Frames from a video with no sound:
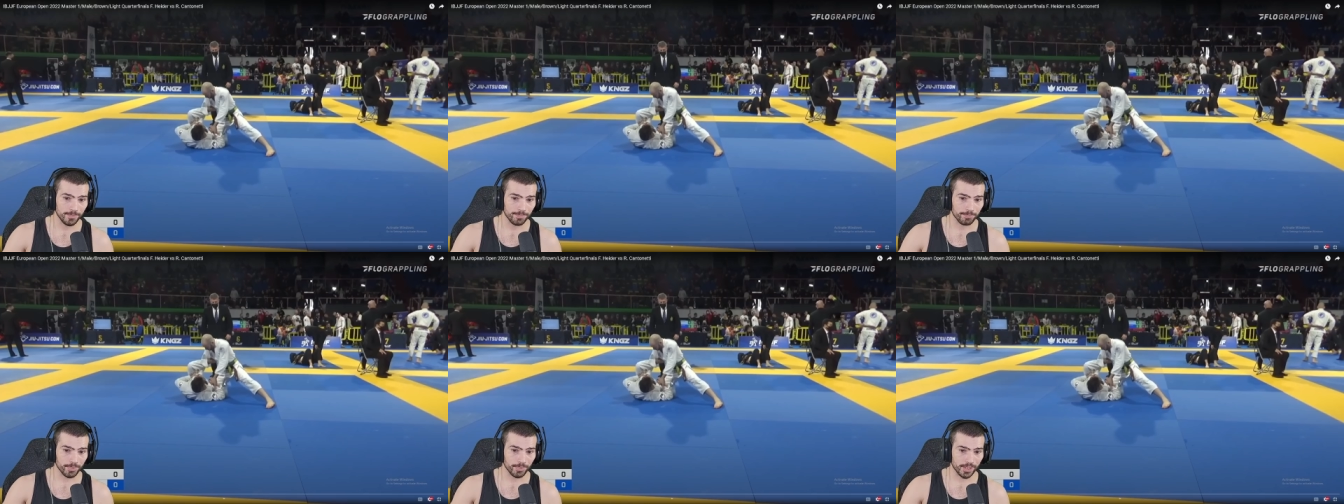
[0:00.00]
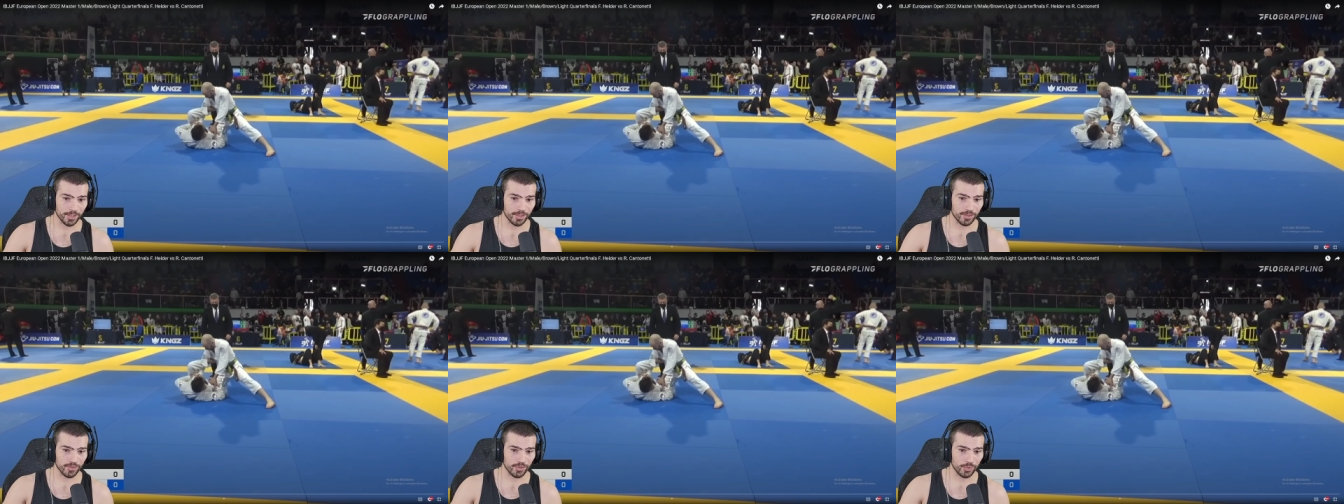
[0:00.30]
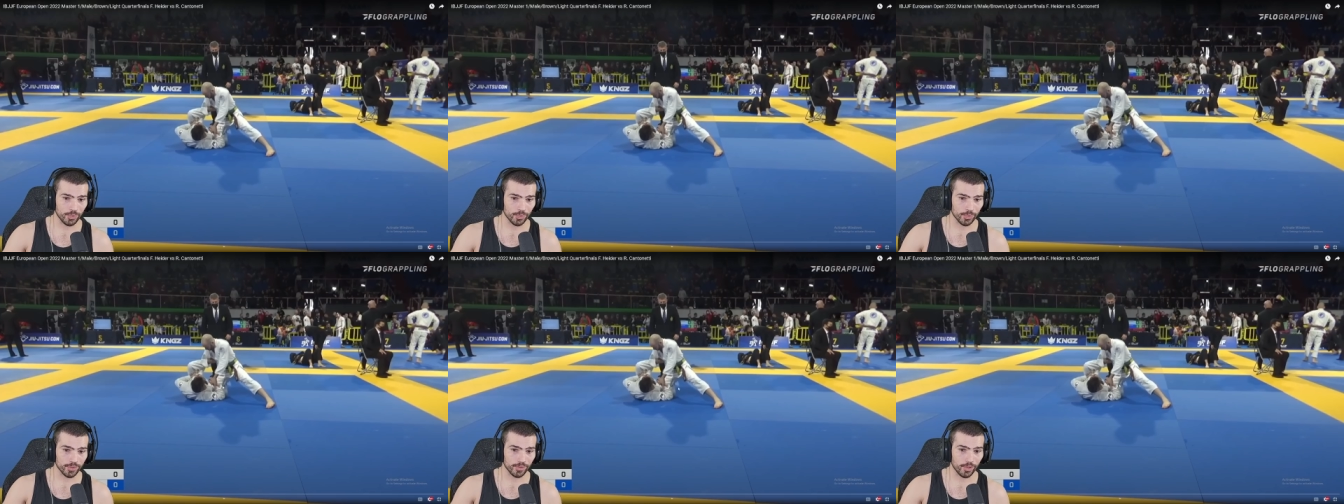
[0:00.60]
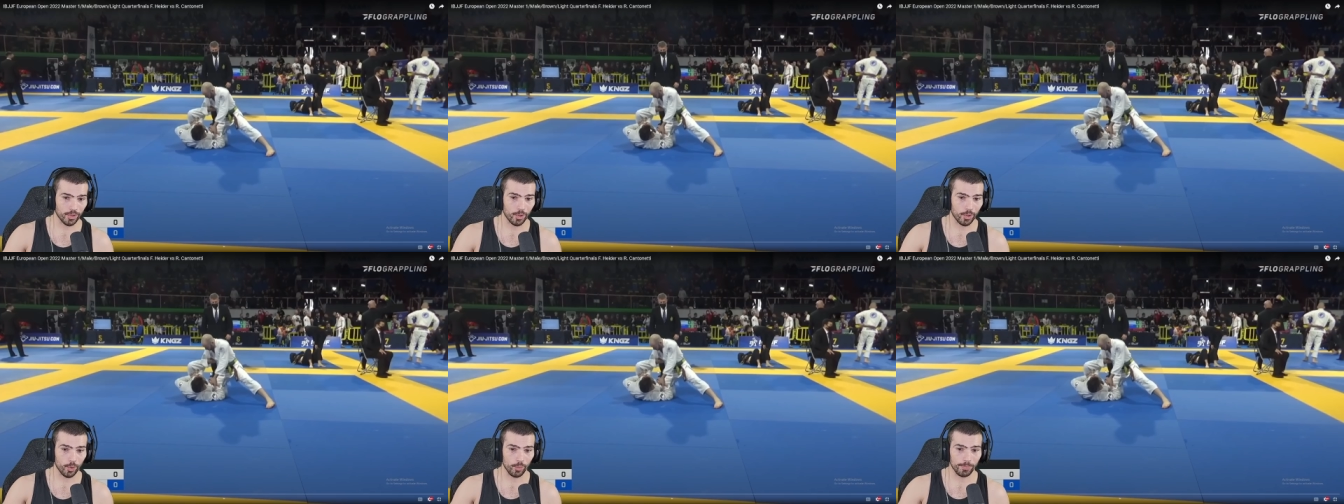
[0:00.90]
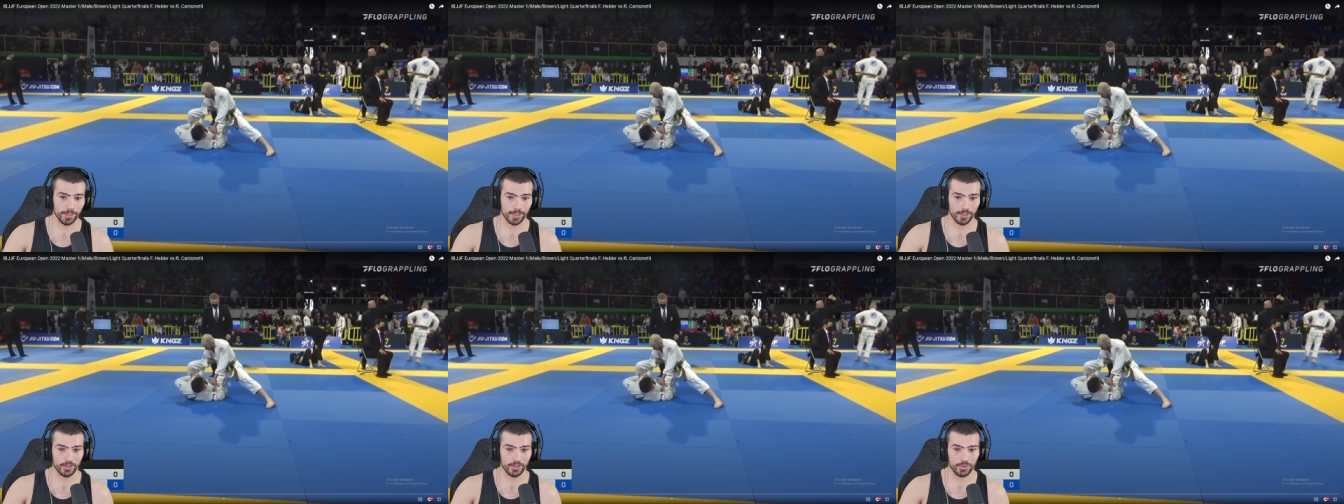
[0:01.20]
But you're
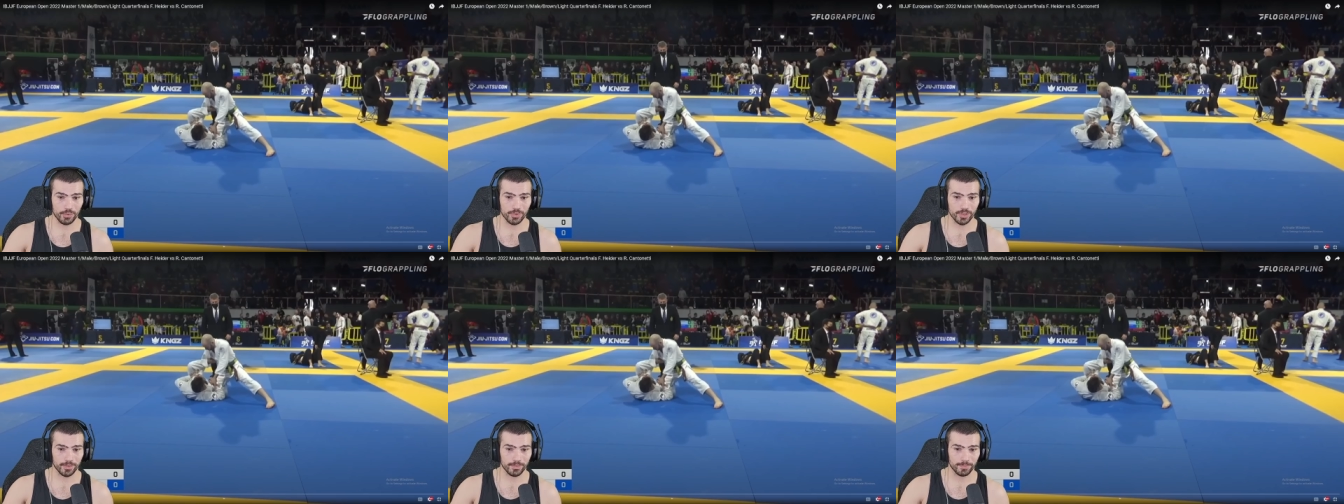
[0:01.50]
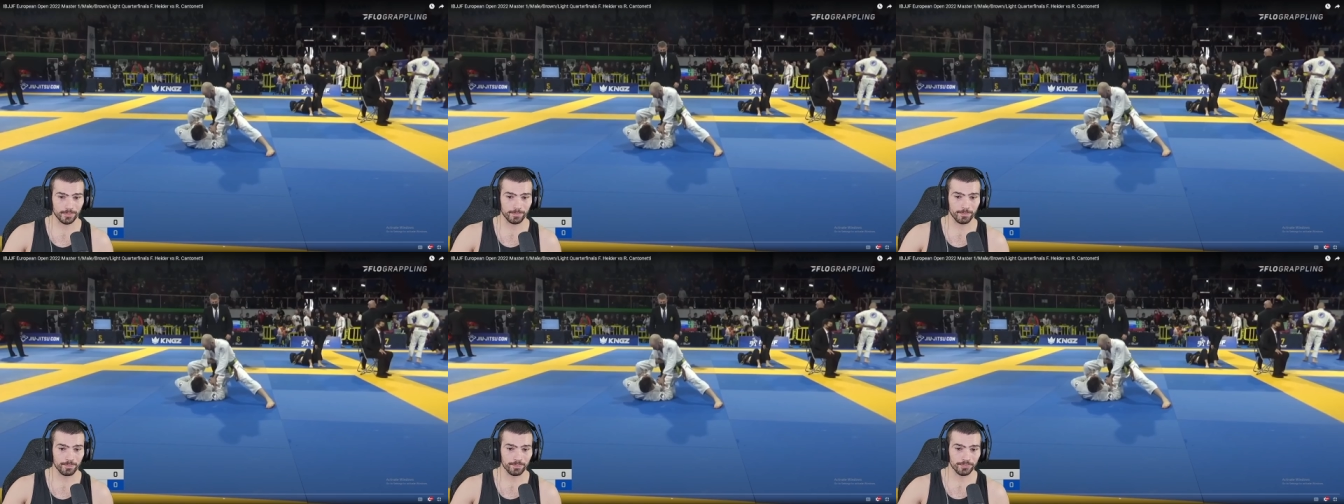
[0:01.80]
hoping you can